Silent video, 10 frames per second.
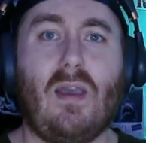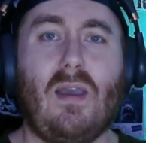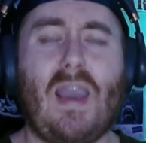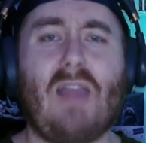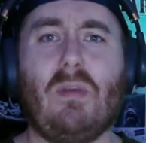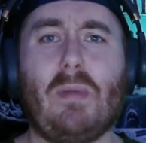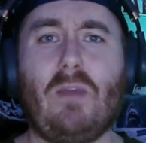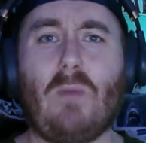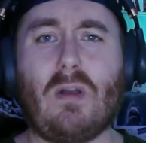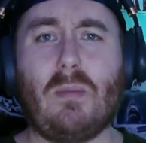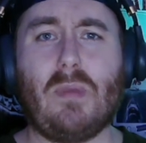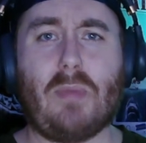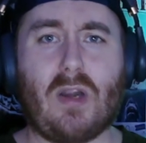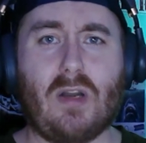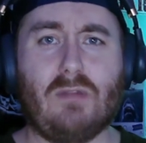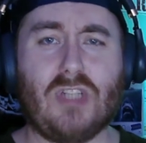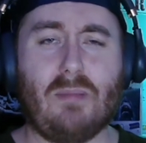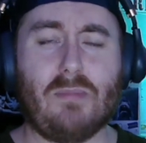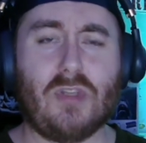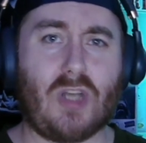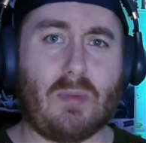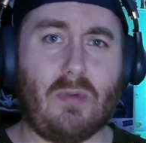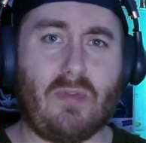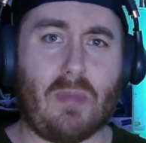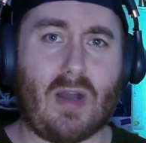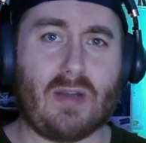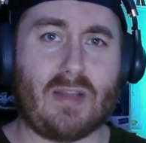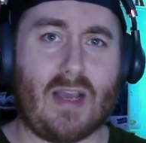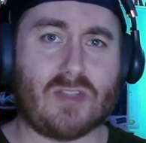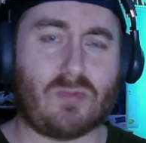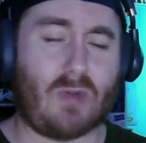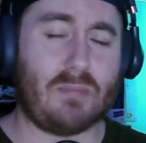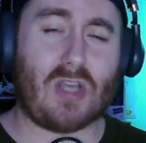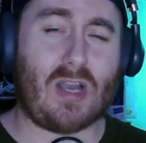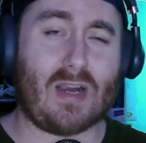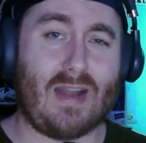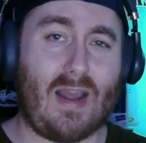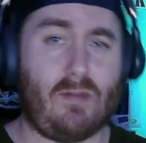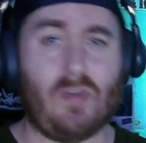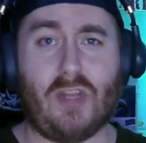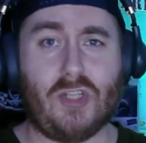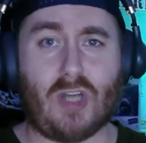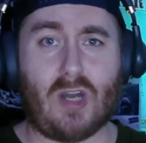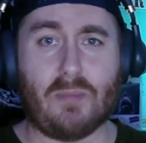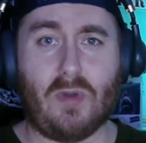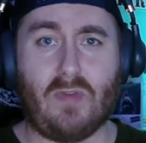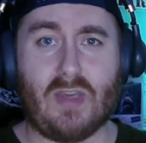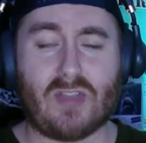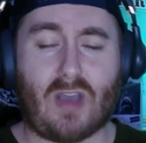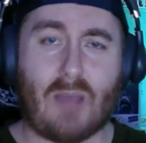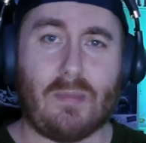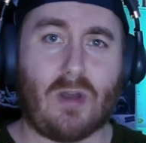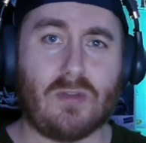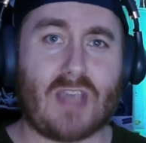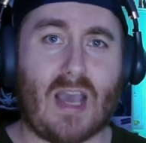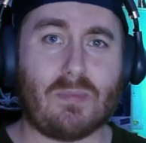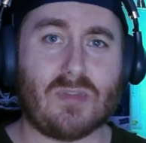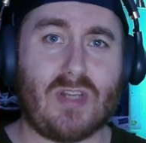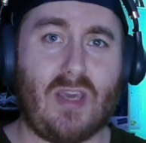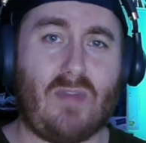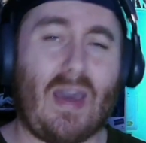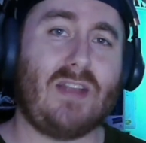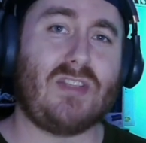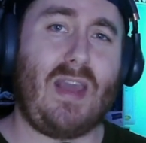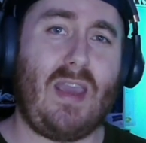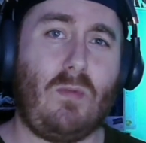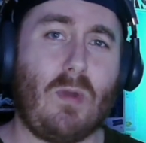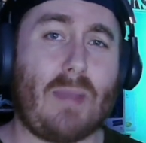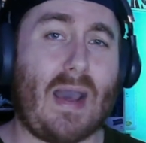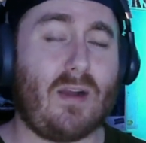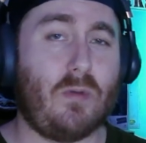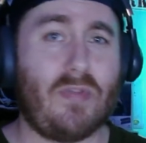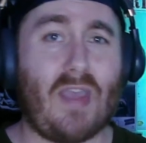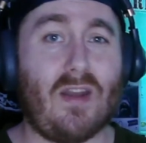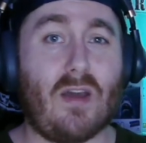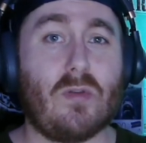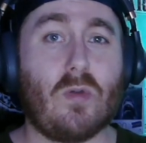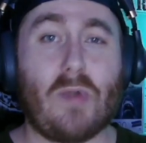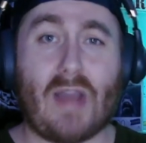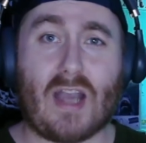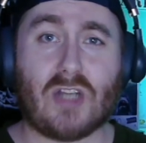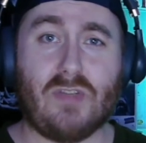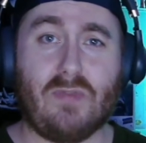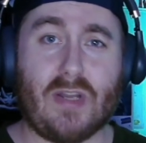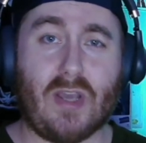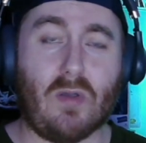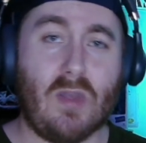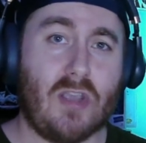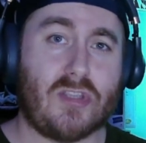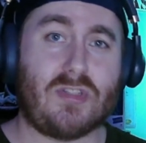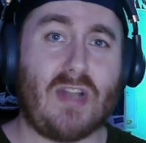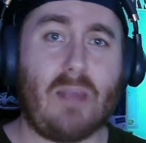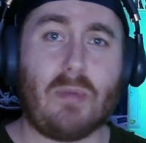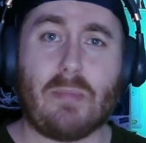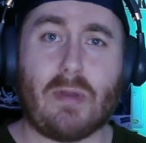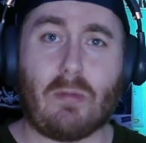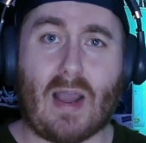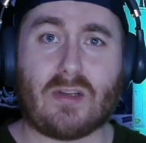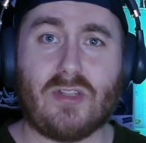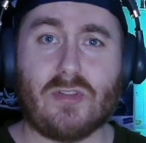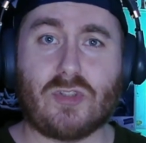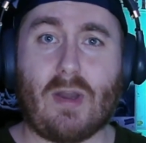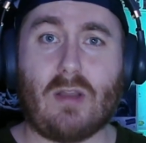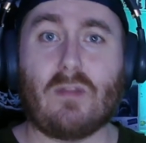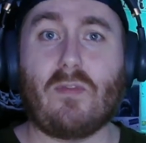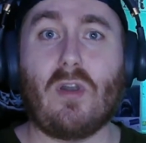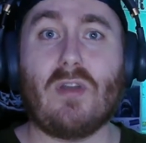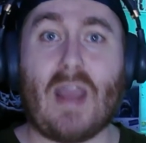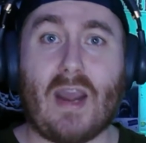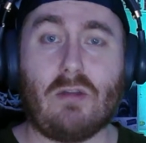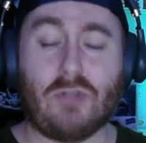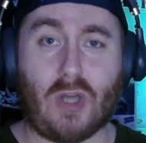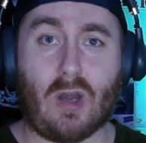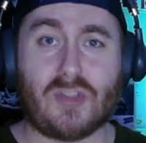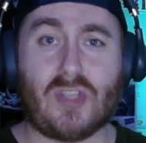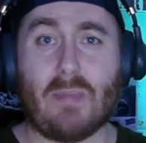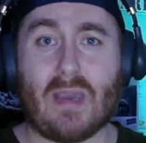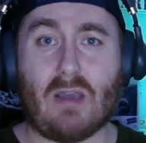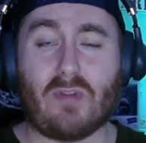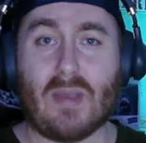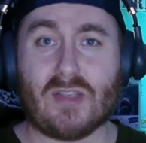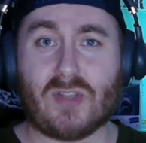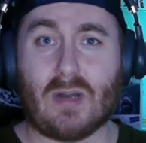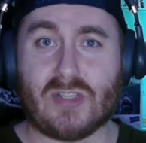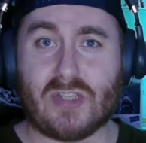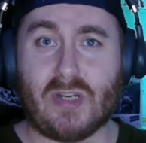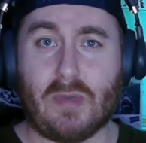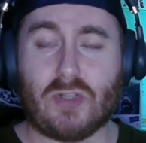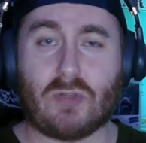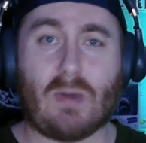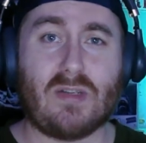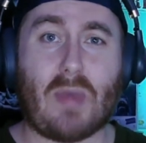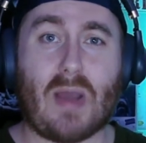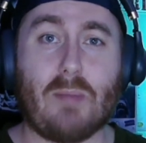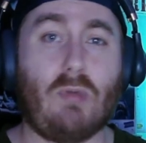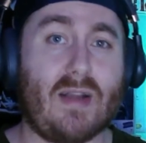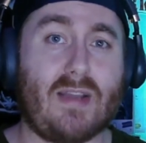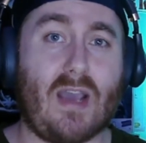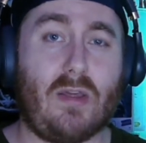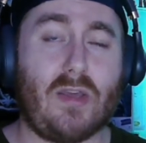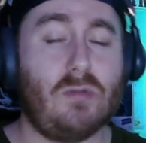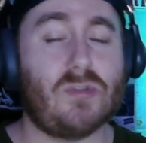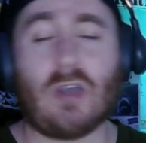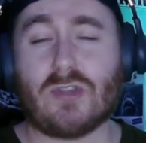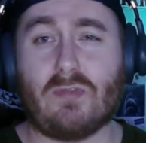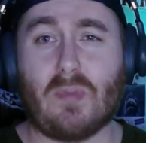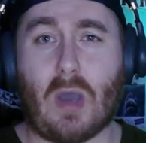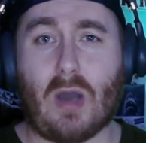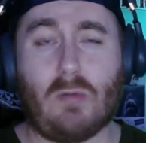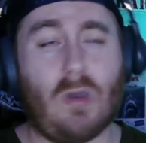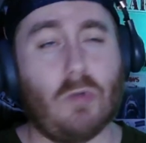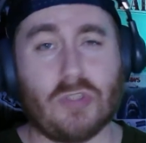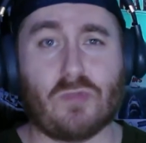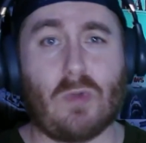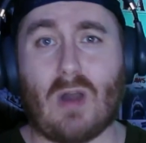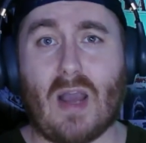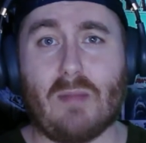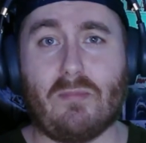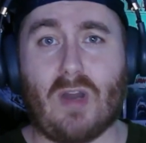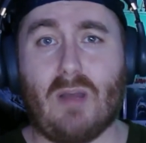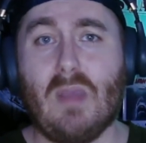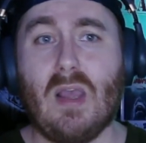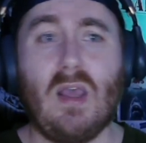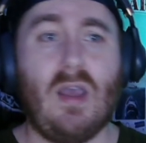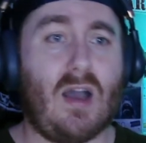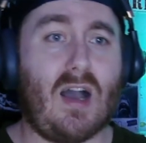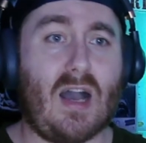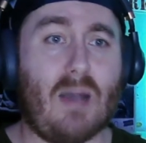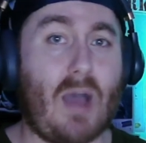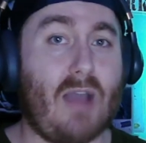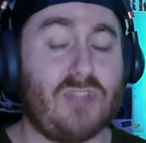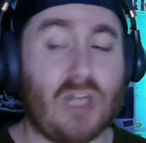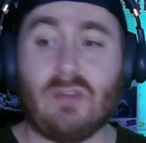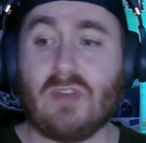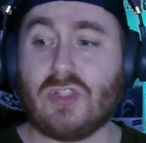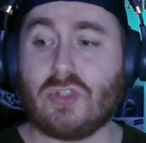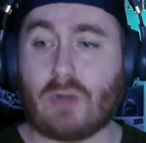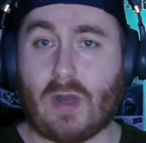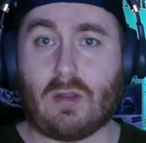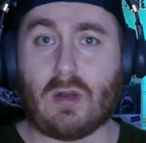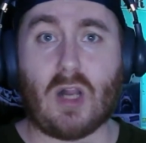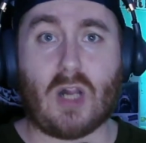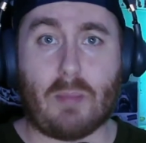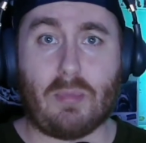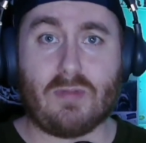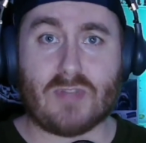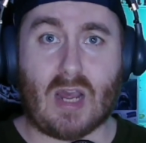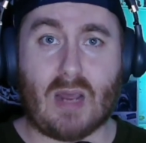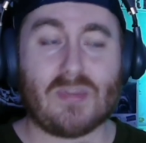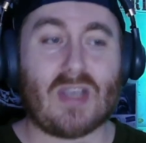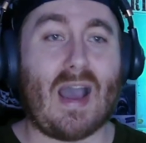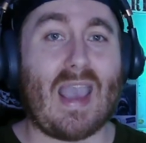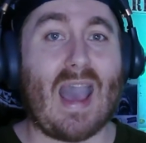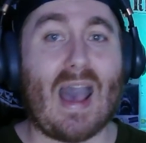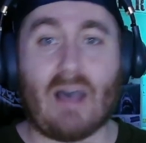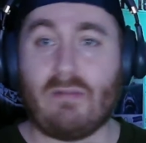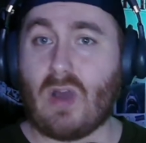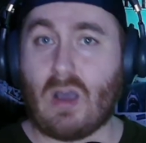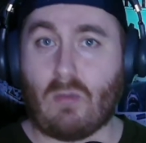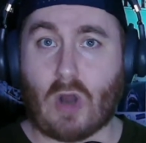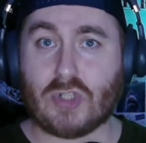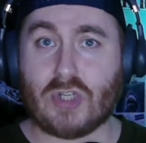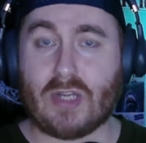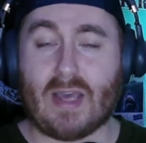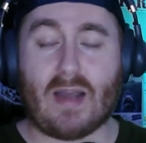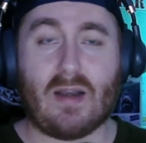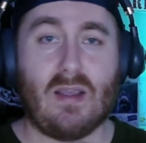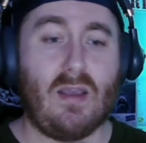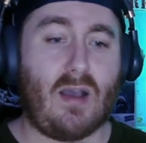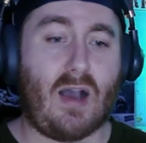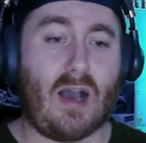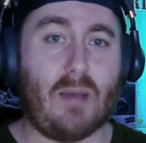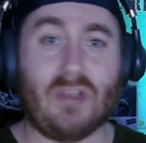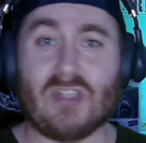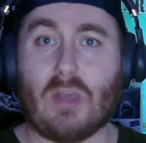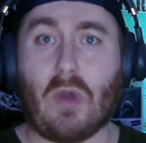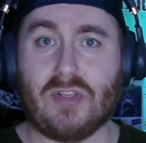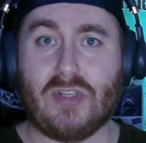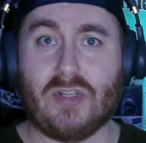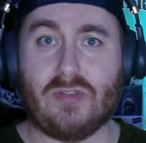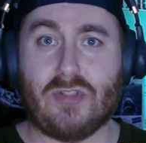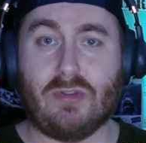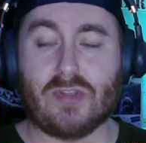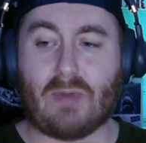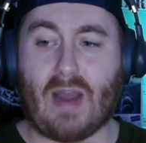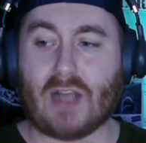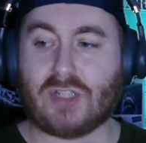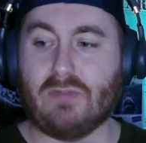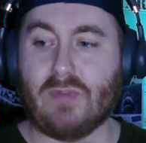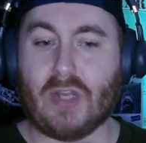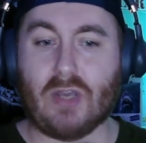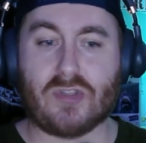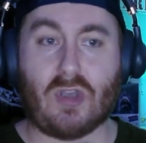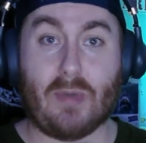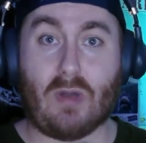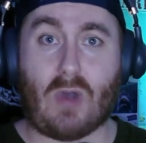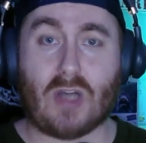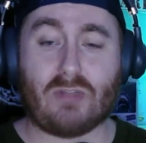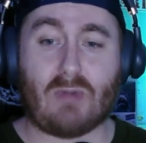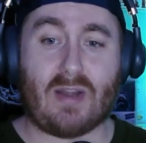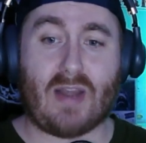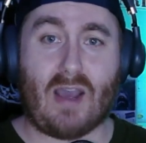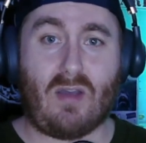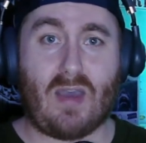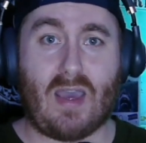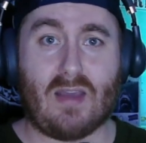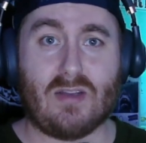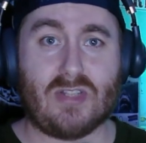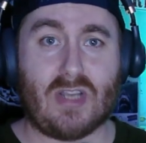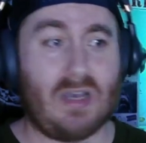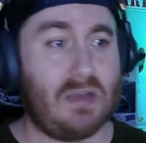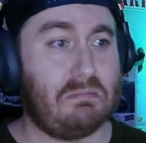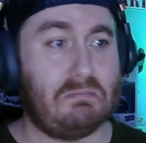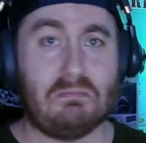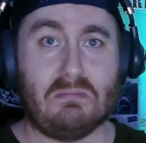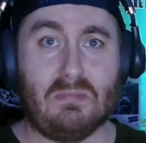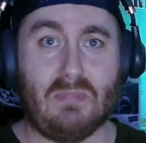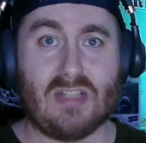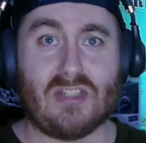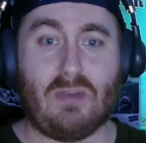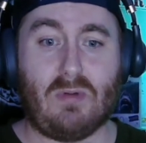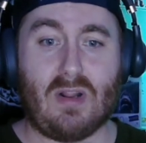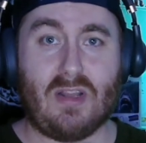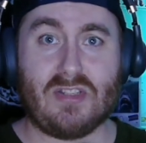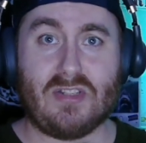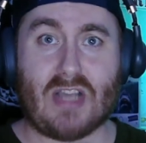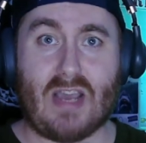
Hey, everybody, welcome to Bucket of Chum, the shark movie podcast, where I'm talking everything shark movies. I'm your host, Captain Steve, and today we're back with another reaction video. So, today I'm going to be reacting to the trailer for Nanosharks, coming out from SRS Cinema, directed by Brett Kelly, who's also from Ottawa, which is where I am from. Um, I've shared this trailer a couple of times, I have not watched it yet. Uh, because I wanted to do this reaction video. So I'm going to watch it right now and uh, let's see what it is and dive